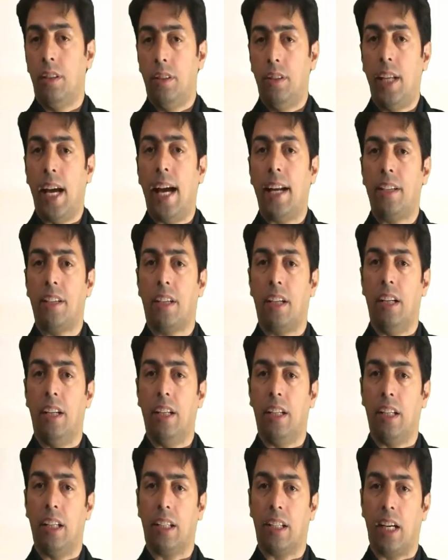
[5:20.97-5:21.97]
that
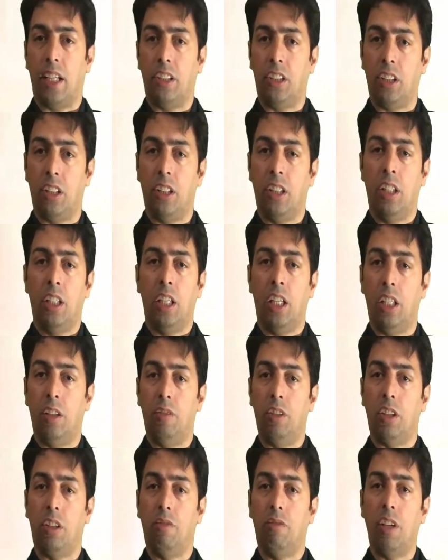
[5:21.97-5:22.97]
clinical condition in
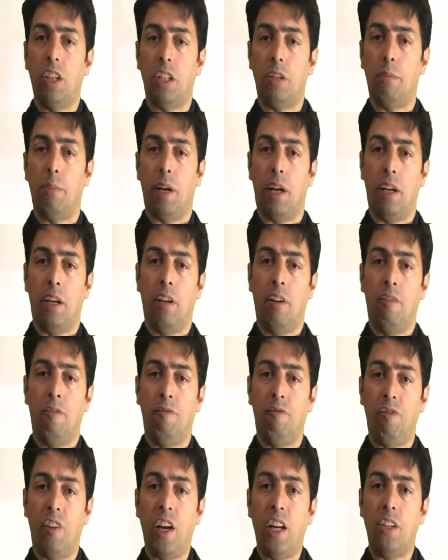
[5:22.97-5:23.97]
which the vertebra
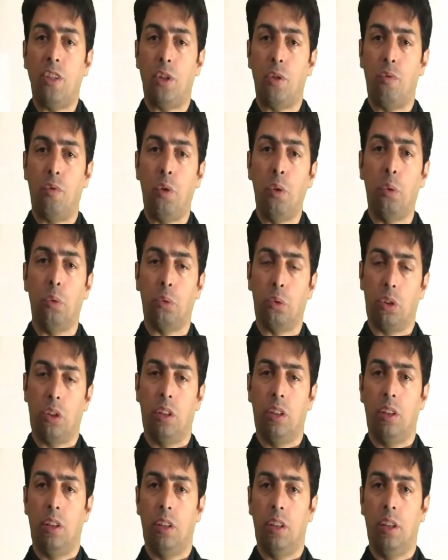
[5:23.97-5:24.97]
fail to
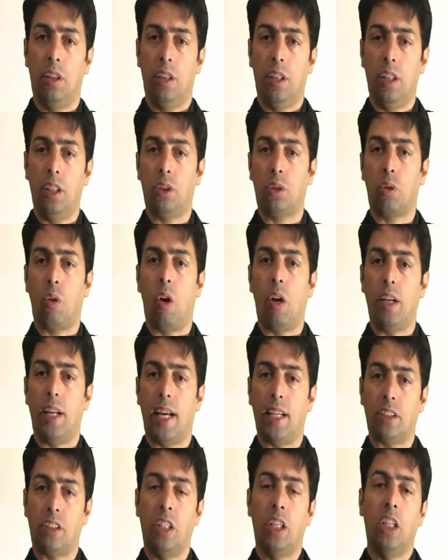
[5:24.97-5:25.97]
fuse is called
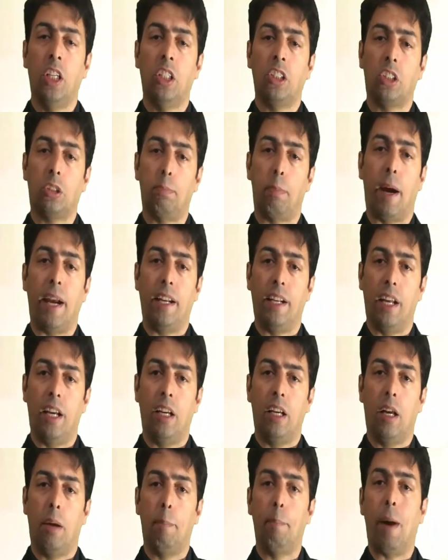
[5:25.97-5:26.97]
as
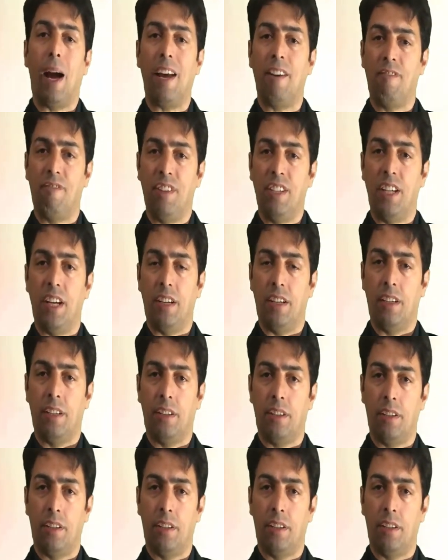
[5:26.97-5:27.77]
spina bifida.